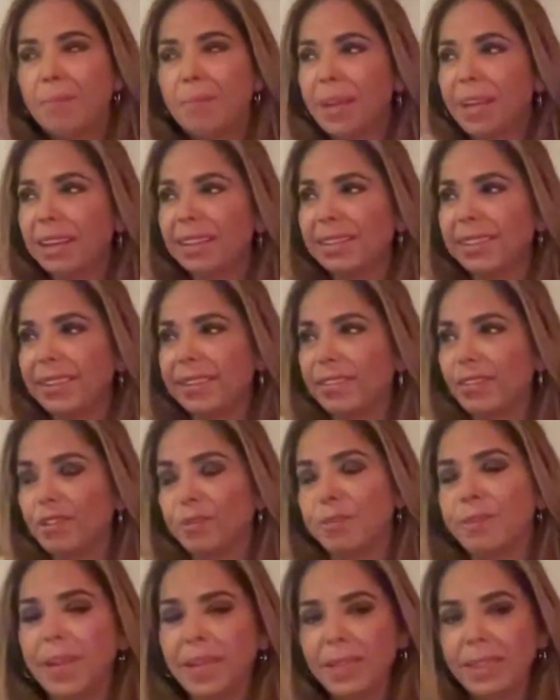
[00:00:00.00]
because there's
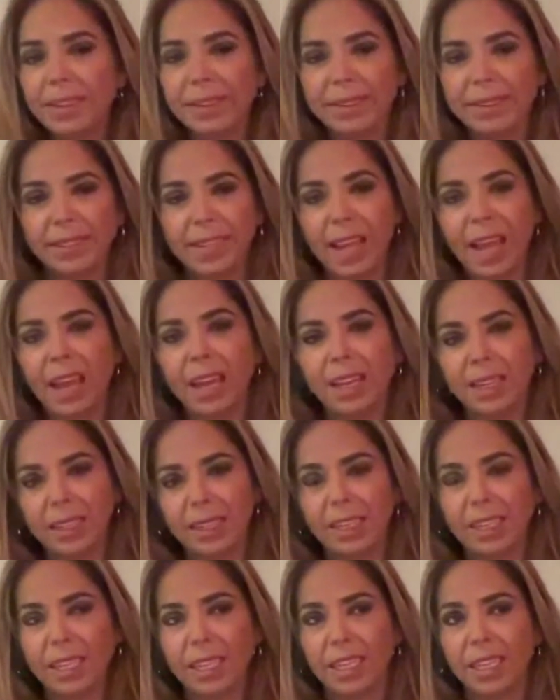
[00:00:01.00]
tremendous talent
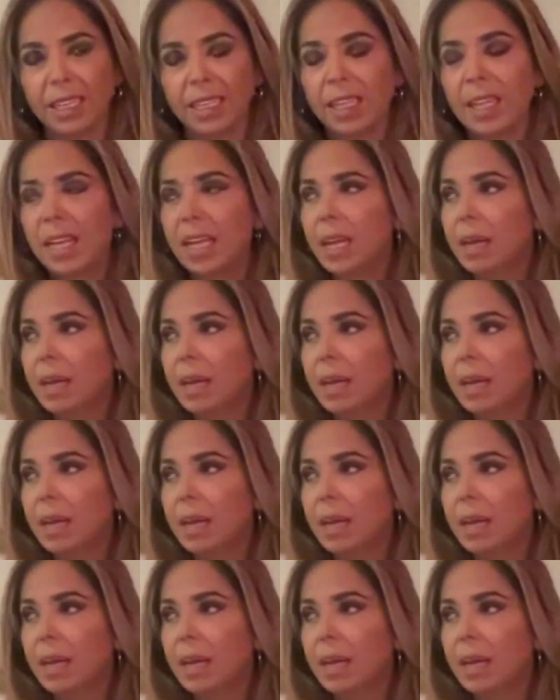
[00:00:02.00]
here,